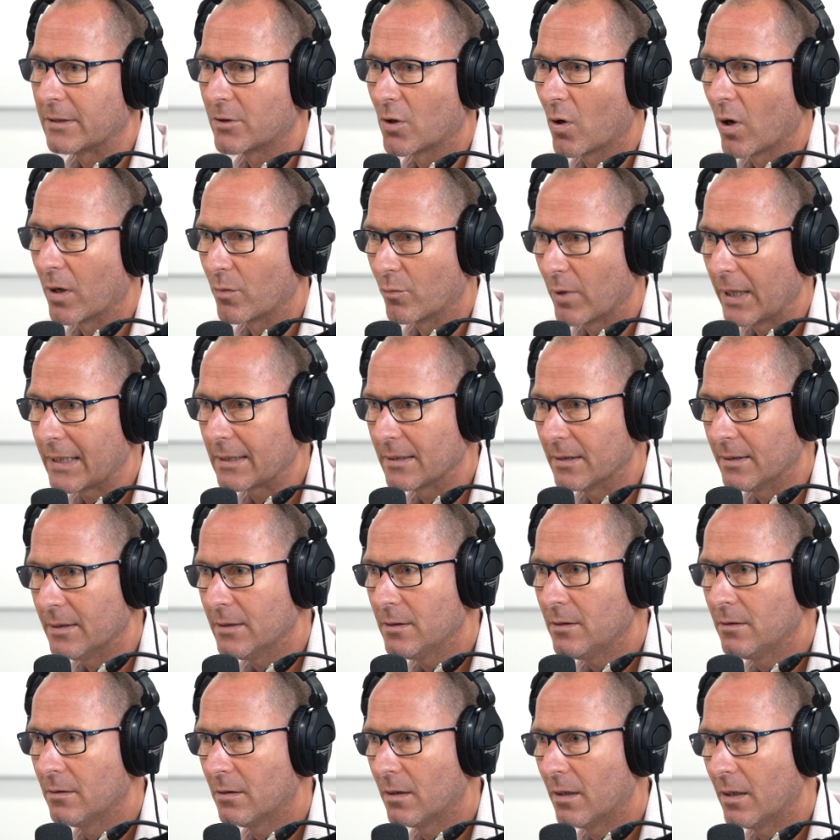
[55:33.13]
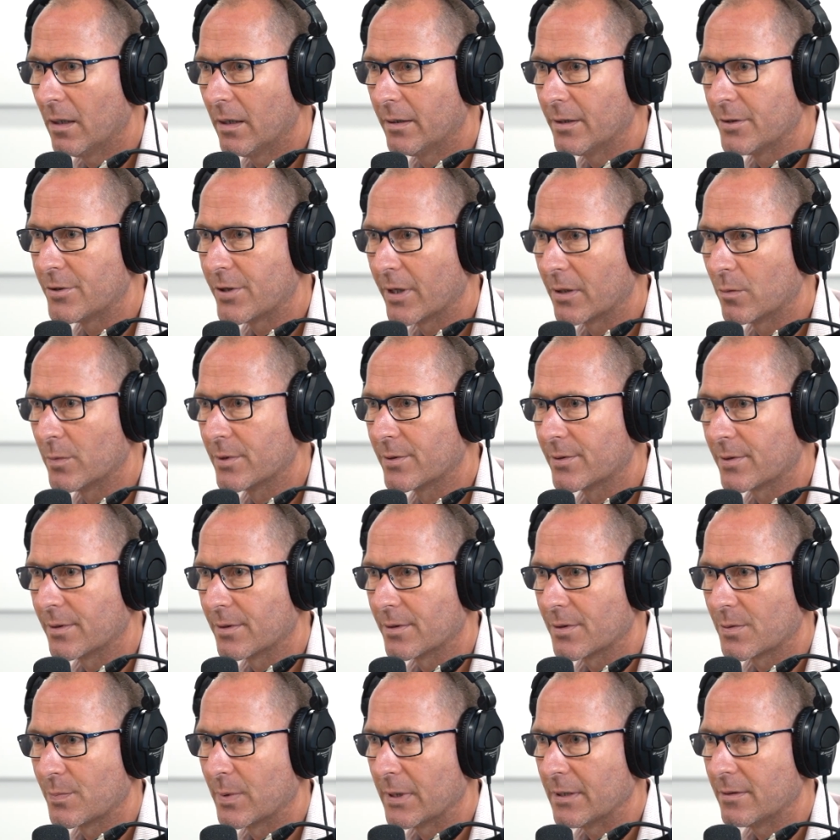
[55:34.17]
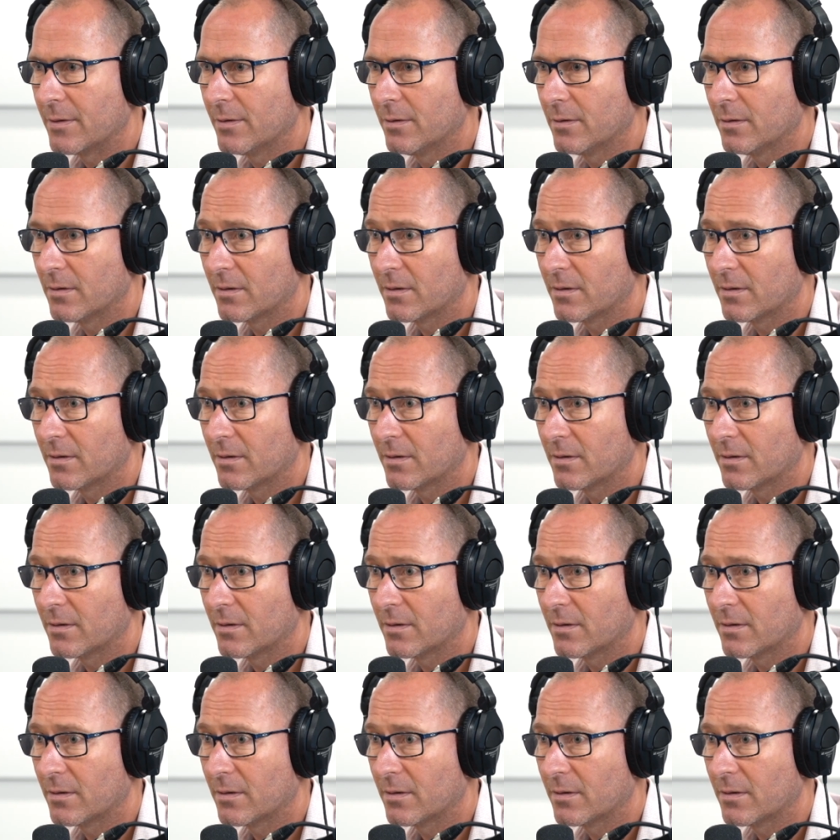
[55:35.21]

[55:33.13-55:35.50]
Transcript: directly, and a gentleman's going to speak to you."